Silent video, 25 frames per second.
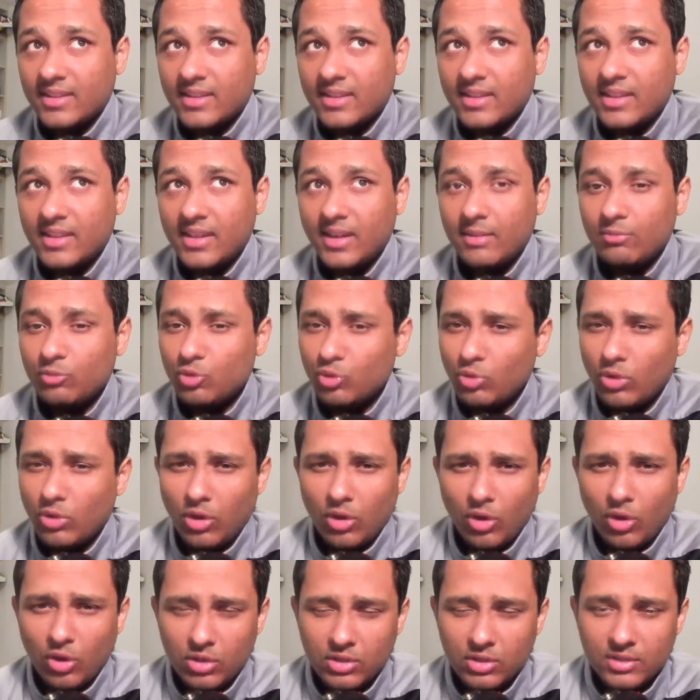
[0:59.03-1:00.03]
came to a
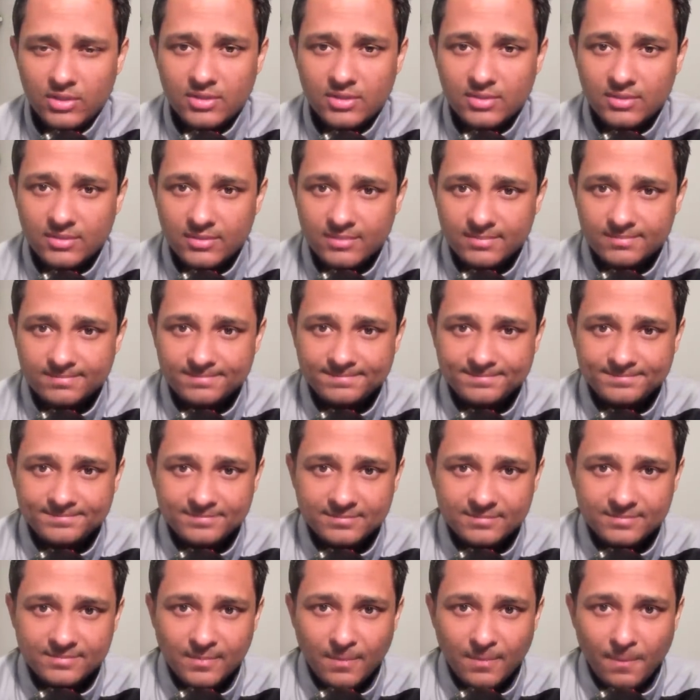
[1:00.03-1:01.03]
halt
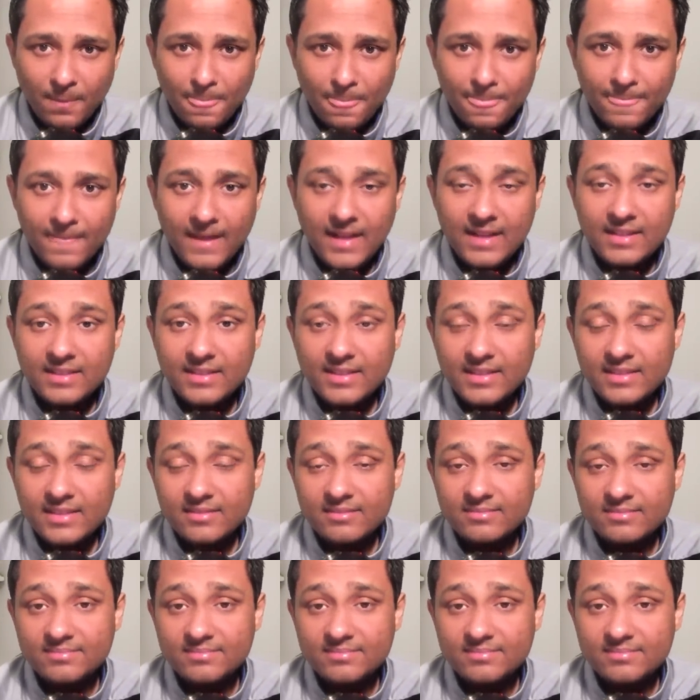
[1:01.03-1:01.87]
and then